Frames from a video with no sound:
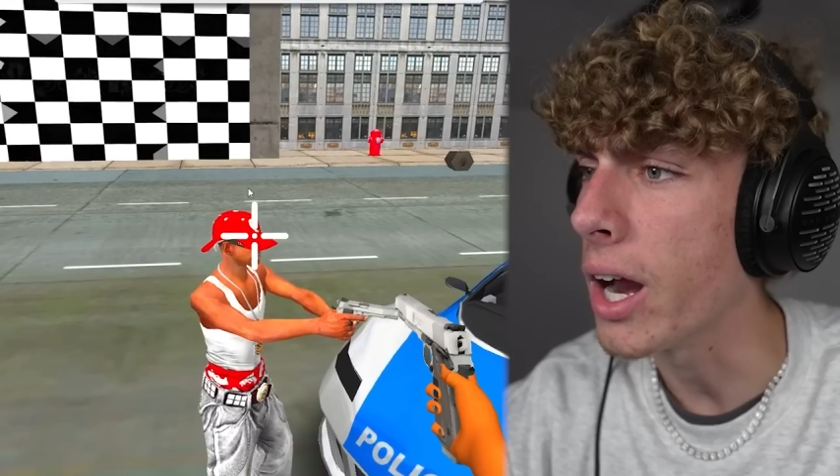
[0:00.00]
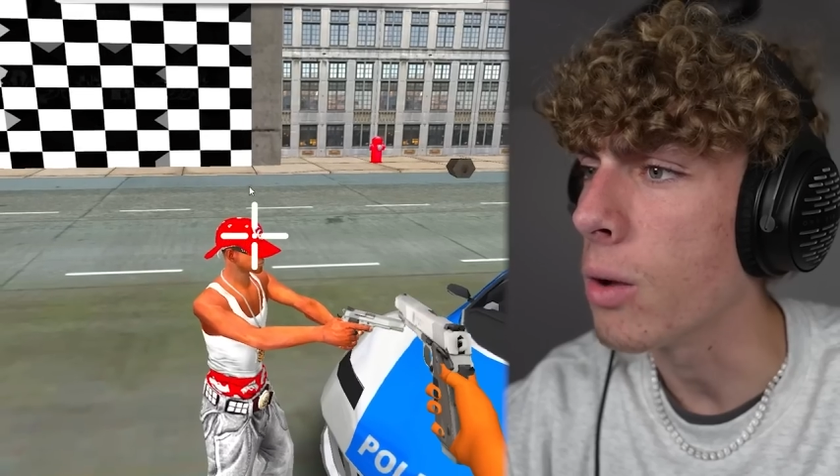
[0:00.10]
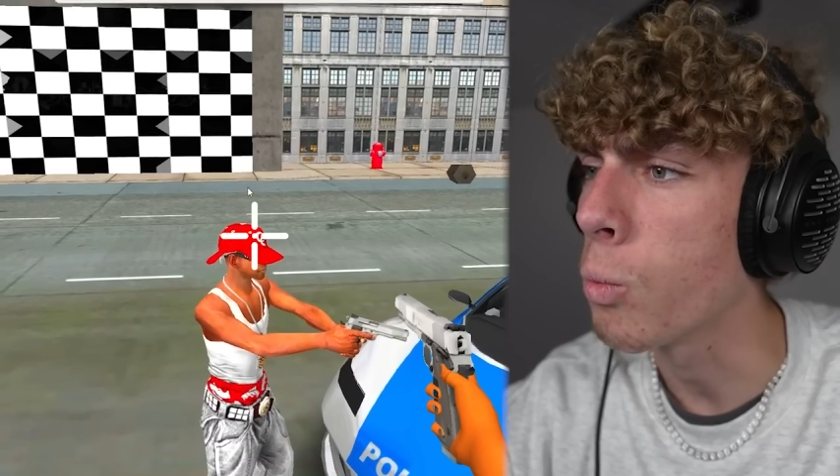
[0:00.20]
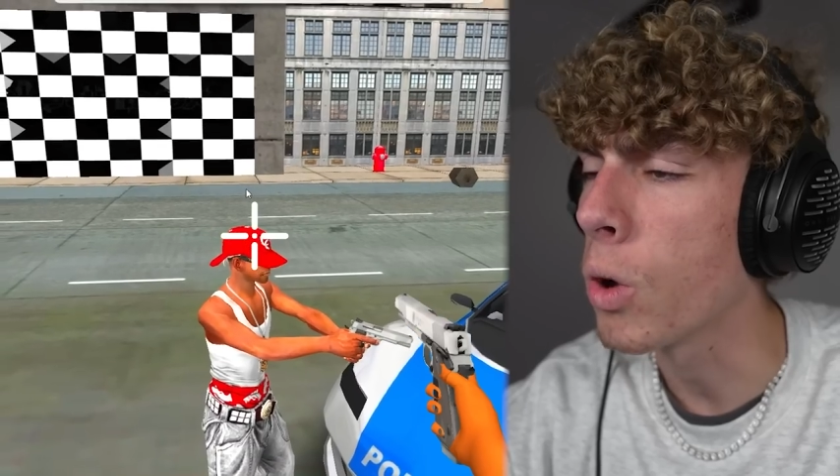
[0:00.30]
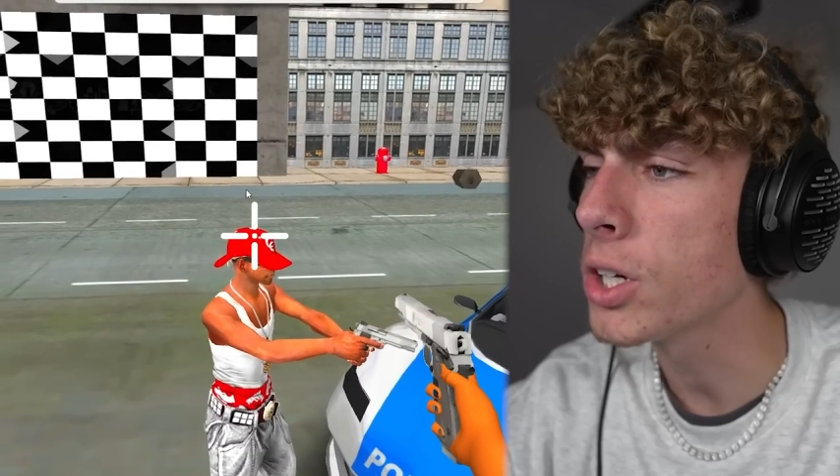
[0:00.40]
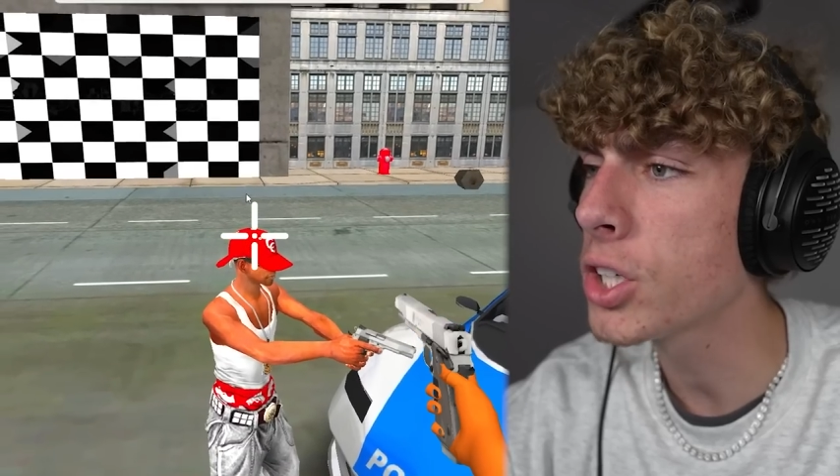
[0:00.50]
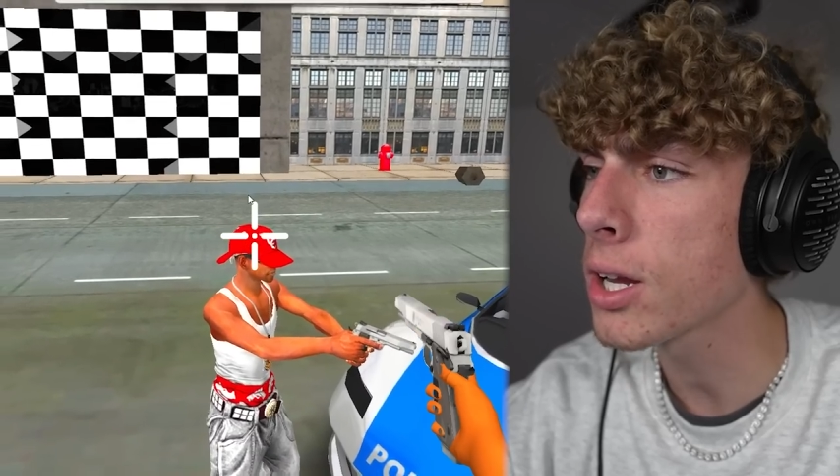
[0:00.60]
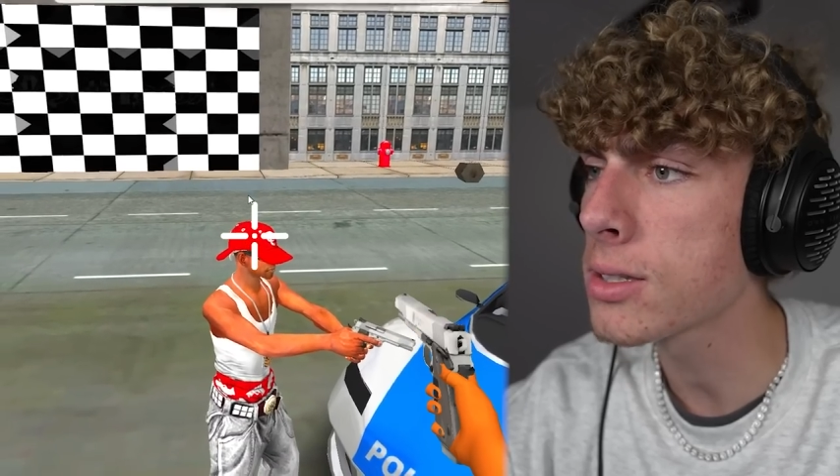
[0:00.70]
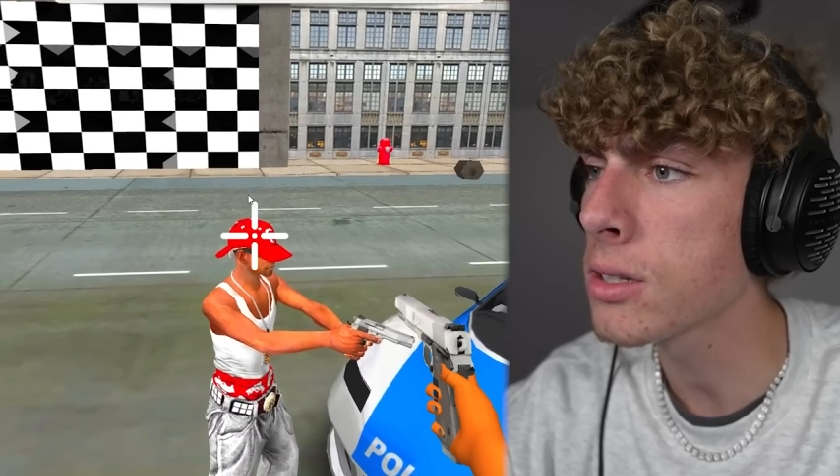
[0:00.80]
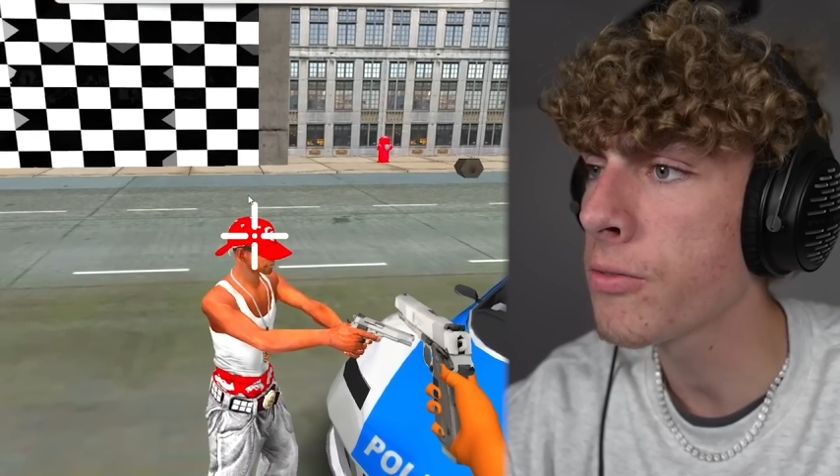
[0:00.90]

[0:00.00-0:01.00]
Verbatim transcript: All right, one shot to the